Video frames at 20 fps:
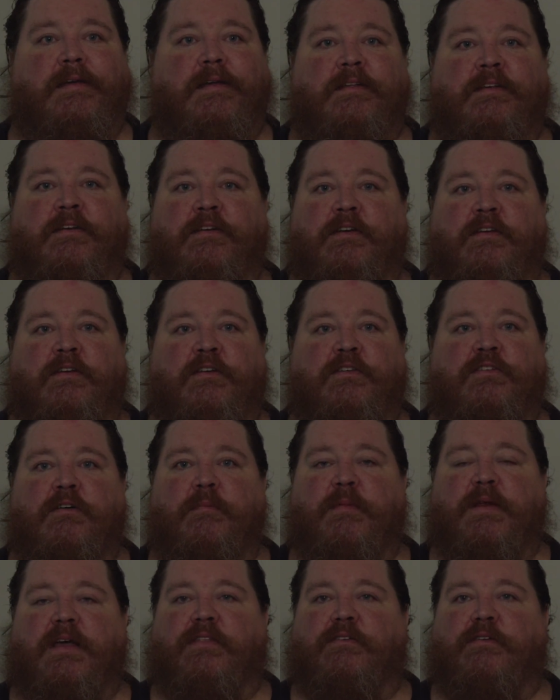There's so
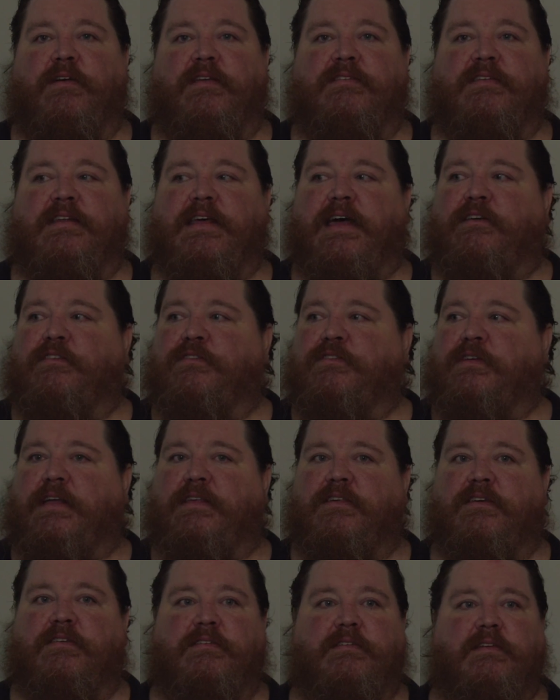many other incidentals. I
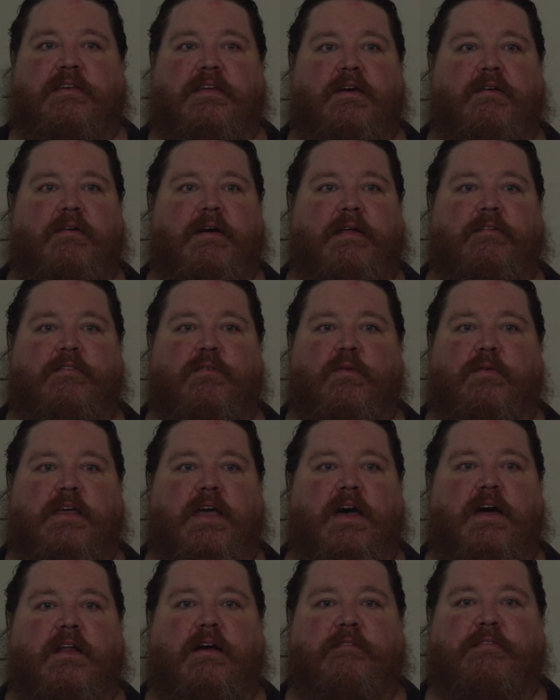just I don't know what they
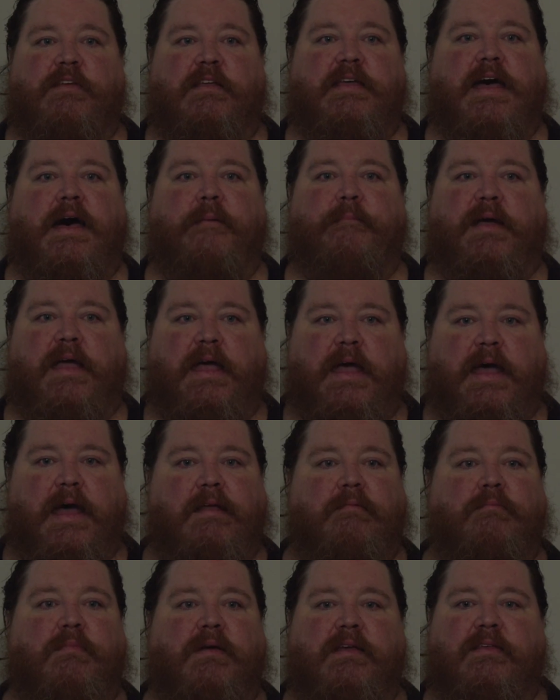all off the top of my
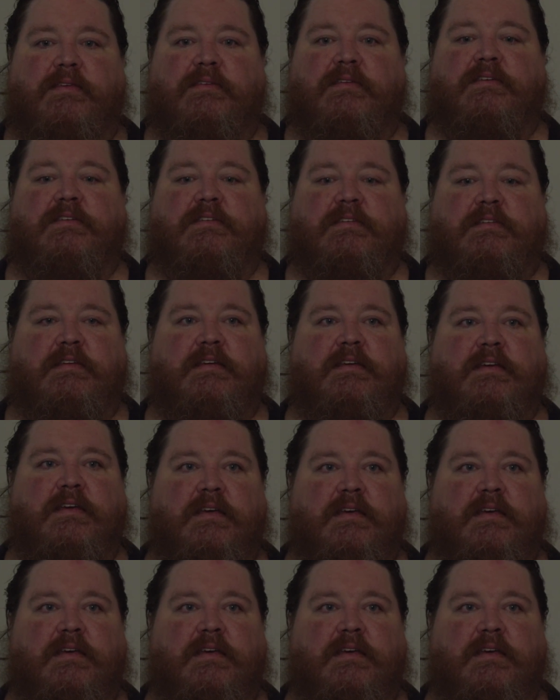head, but it's just